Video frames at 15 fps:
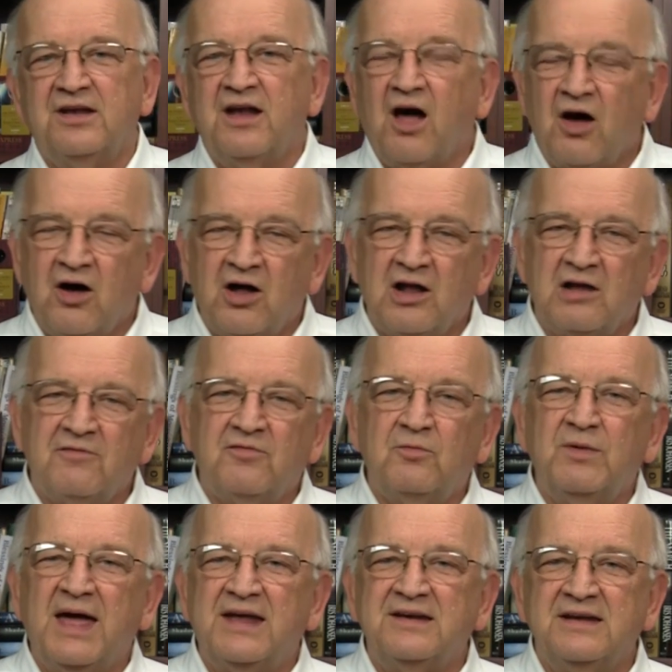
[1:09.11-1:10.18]
and all of
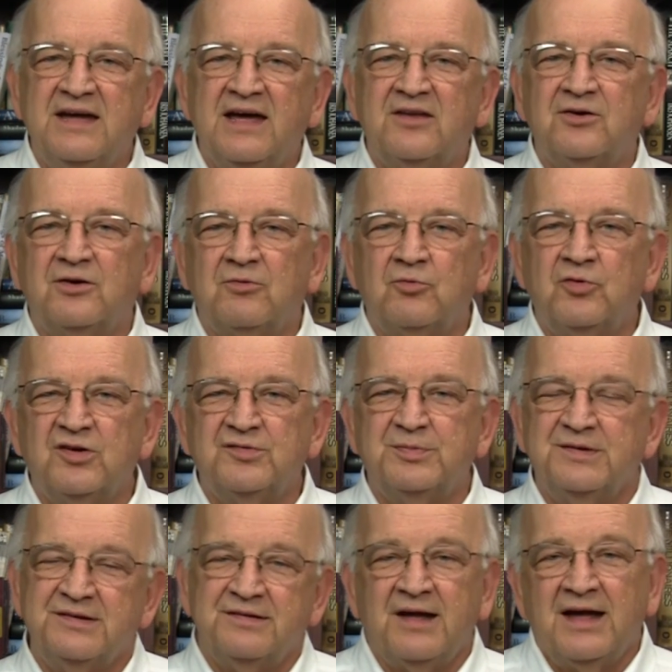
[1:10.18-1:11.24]
them get together on
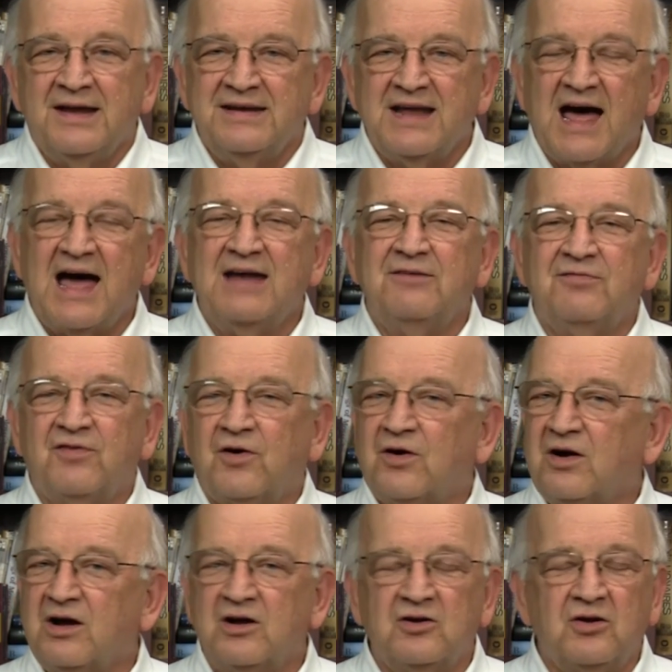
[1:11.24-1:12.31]
Christmas night
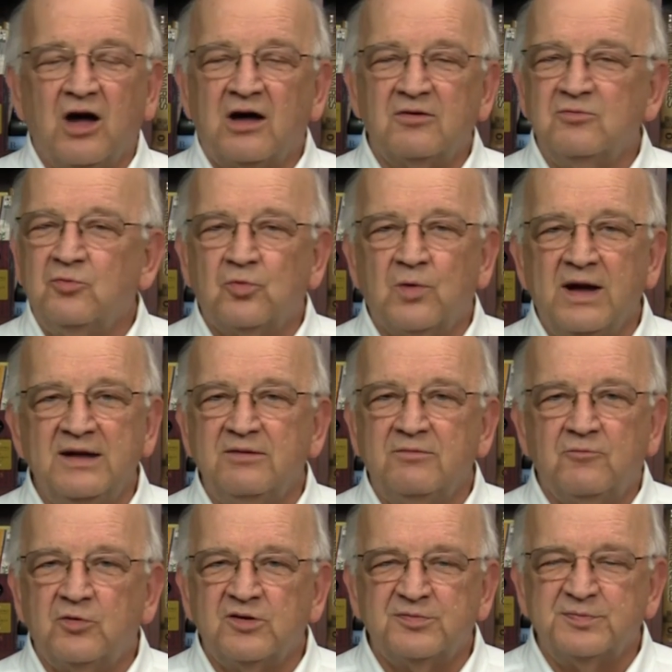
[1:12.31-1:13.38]
for a
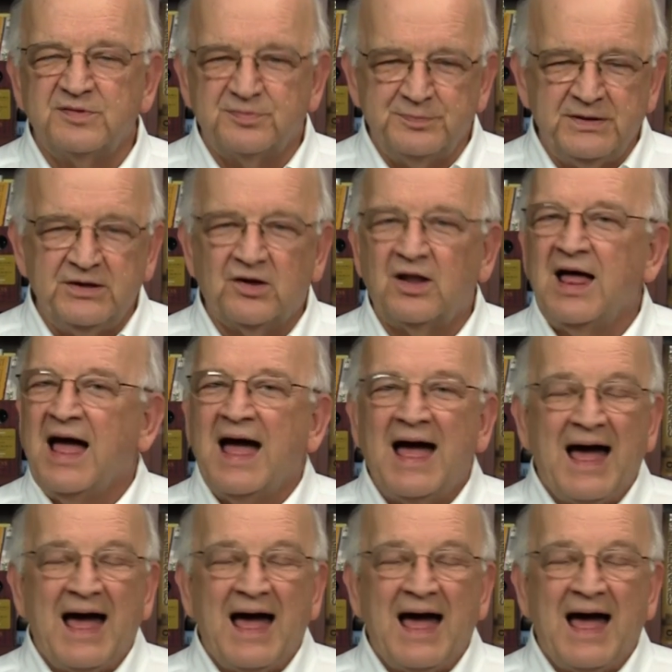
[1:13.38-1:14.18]
great Christmas meal.